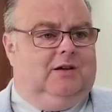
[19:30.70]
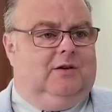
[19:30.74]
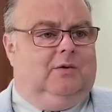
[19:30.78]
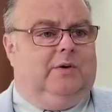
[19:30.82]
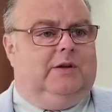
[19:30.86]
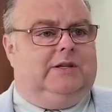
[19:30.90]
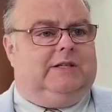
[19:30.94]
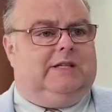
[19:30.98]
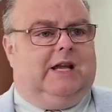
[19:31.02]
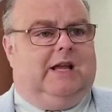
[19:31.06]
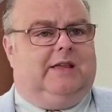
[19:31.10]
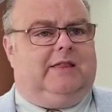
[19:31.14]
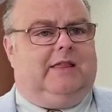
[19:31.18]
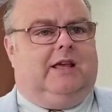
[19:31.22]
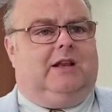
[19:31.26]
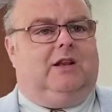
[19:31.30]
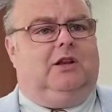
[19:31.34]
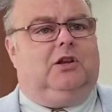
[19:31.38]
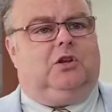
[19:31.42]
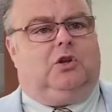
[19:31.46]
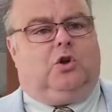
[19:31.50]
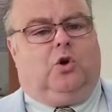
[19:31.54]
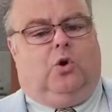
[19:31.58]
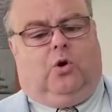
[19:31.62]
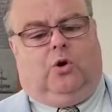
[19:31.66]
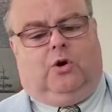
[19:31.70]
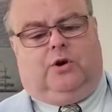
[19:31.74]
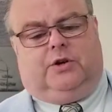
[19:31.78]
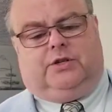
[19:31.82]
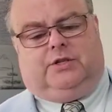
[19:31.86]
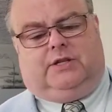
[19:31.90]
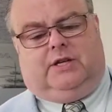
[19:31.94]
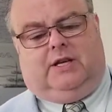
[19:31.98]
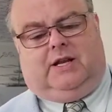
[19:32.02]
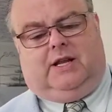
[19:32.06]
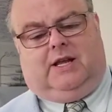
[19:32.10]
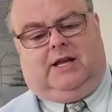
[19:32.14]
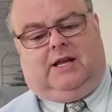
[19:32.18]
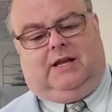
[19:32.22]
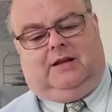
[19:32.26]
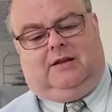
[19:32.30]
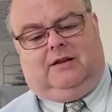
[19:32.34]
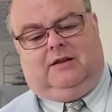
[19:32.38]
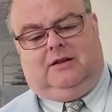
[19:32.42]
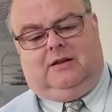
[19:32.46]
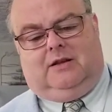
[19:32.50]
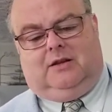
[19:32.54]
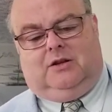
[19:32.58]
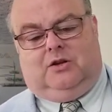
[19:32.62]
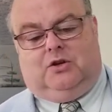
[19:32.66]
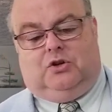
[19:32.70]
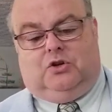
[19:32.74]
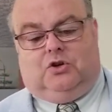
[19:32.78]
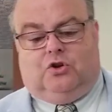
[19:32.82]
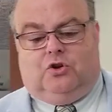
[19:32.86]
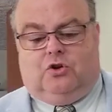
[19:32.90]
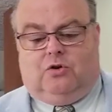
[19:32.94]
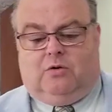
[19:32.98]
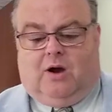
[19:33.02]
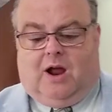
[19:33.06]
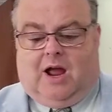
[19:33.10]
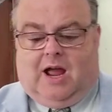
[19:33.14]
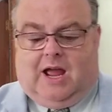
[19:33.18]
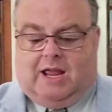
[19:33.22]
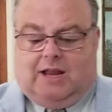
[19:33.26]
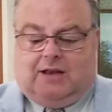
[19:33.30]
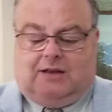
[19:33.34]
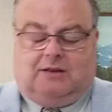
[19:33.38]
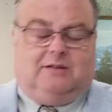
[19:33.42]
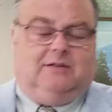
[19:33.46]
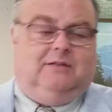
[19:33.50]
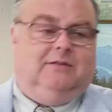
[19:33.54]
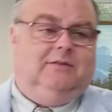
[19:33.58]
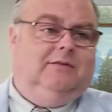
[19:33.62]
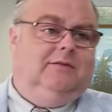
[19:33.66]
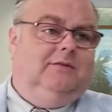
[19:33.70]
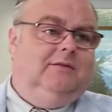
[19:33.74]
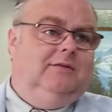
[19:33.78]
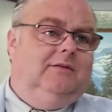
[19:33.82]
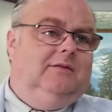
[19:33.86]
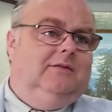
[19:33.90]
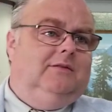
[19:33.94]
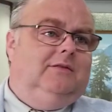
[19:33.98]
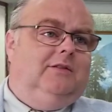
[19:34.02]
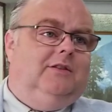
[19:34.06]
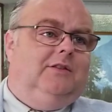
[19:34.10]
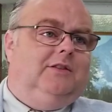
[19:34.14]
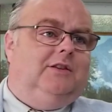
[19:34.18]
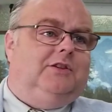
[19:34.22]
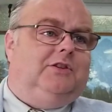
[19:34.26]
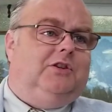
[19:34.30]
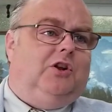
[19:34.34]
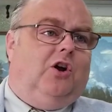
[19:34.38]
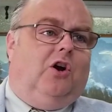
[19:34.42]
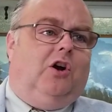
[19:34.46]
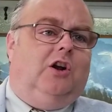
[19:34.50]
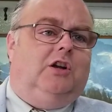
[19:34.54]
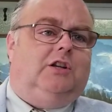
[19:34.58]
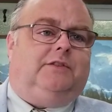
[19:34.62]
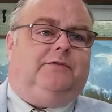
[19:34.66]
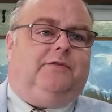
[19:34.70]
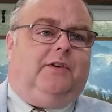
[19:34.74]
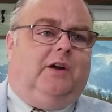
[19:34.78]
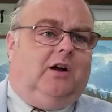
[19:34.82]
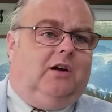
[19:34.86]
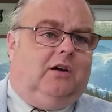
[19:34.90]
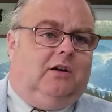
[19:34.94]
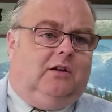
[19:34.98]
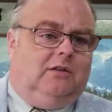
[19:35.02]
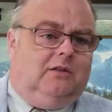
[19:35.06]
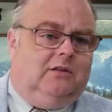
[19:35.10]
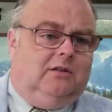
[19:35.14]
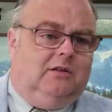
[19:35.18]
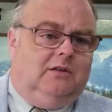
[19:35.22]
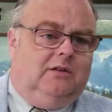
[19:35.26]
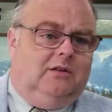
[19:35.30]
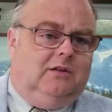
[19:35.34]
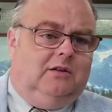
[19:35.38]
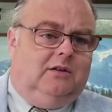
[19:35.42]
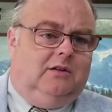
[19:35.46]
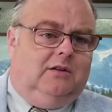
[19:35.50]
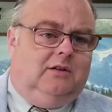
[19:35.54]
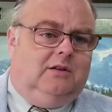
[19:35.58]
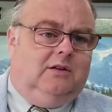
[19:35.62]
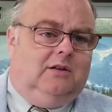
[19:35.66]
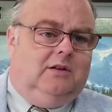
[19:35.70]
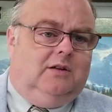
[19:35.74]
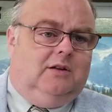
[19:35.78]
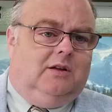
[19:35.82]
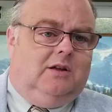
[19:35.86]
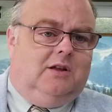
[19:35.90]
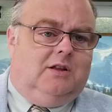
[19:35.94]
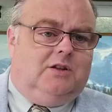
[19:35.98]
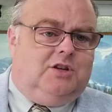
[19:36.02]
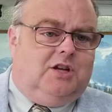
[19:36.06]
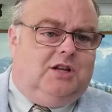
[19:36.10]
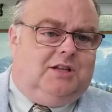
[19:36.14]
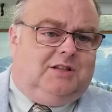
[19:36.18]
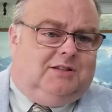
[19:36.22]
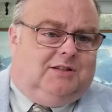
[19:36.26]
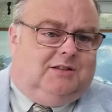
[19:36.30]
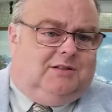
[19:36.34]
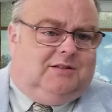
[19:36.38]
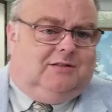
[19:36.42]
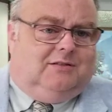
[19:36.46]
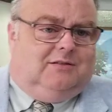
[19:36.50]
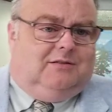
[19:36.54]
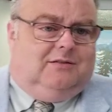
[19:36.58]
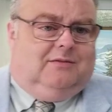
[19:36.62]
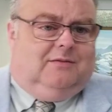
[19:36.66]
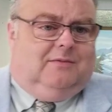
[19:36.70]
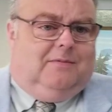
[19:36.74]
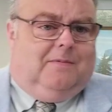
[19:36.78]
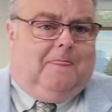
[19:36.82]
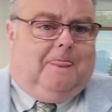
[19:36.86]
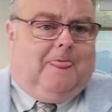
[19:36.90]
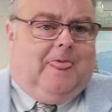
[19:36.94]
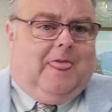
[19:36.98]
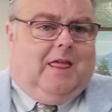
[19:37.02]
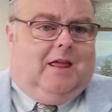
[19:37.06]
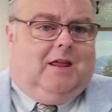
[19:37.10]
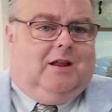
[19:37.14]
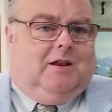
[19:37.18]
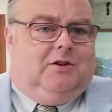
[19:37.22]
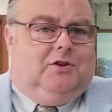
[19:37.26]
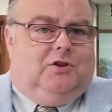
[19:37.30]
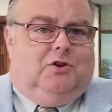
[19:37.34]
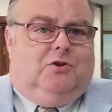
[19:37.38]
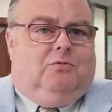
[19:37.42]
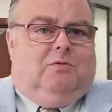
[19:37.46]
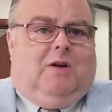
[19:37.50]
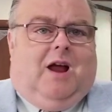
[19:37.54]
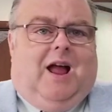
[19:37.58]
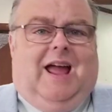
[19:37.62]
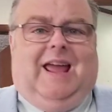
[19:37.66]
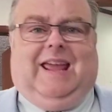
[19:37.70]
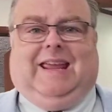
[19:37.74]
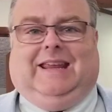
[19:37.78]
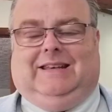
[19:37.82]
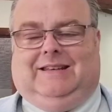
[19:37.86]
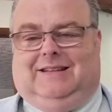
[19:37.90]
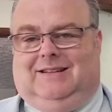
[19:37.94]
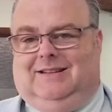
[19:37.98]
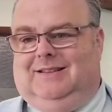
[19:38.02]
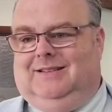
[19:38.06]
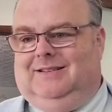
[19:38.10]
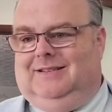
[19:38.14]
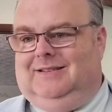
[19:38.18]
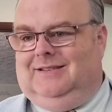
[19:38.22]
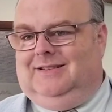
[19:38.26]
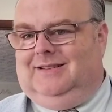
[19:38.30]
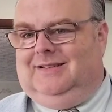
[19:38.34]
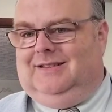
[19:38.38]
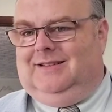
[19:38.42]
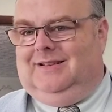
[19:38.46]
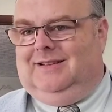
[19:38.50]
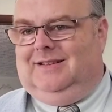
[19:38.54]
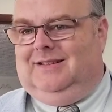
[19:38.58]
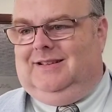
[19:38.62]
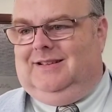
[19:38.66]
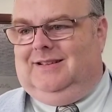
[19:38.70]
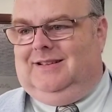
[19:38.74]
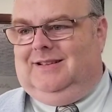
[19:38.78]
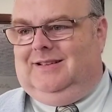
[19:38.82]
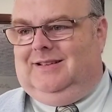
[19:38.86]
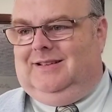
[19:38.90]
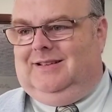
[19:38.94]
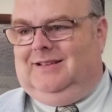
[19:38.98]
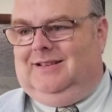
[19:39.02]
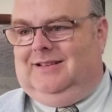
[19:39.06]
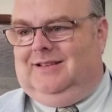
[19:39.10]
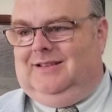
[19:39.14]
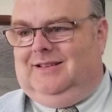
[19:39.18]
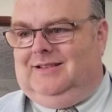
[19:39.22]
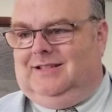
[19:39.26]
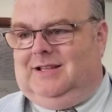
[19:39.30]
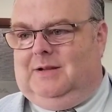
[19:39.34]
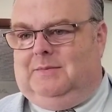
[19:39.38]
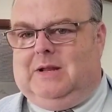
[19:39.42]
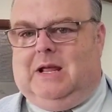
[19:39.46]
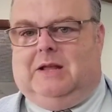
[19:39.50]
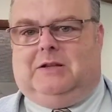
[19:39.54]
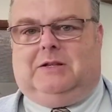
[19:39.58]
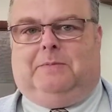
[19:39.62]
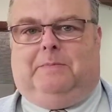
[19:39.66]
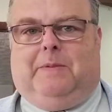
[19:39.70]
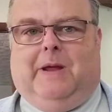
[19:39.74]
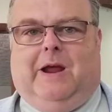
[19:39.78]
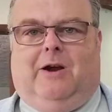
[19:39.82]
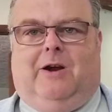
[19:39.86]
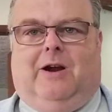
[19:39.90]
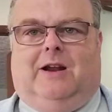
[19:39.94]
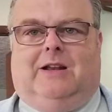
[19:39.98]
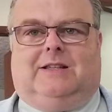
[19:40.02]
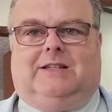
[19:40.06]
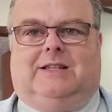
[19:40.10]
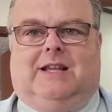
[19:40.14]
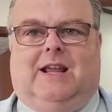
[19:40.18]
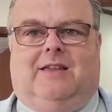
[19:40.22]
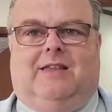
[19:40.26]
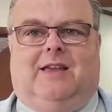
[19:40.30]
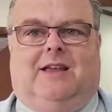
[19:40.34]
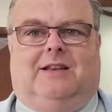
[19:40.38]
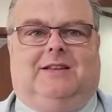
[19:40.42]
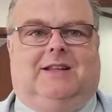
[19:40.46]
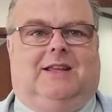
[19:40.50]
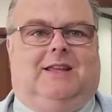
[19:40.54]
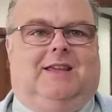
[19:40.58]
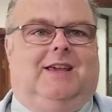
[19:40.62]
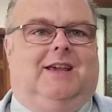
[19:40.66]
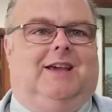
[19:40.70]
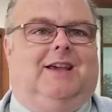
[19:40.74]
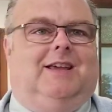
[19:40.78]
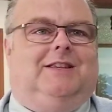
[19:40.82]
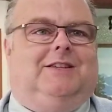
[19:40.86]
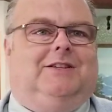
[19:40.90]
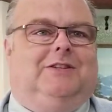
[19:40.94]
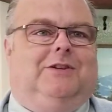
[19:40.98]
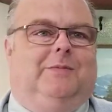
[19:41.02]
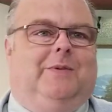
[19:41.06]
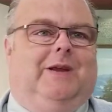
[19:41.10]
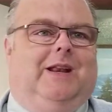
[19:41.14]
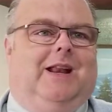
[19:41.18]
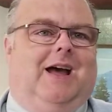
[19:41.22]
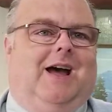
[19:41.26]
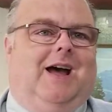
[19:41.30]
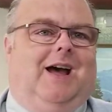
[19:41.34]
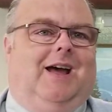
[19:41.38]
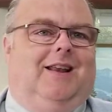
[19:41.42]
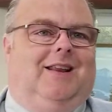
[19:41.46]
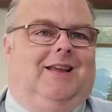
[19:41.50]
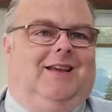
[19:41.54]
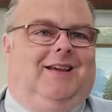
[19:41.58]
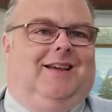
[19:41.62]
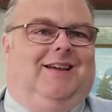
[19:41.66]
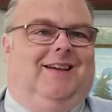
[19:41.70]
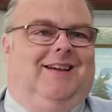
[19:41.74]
We sang that little chorus today. Do right till the stars fall. Just do right. Sometimes parents say that to kids, do we not?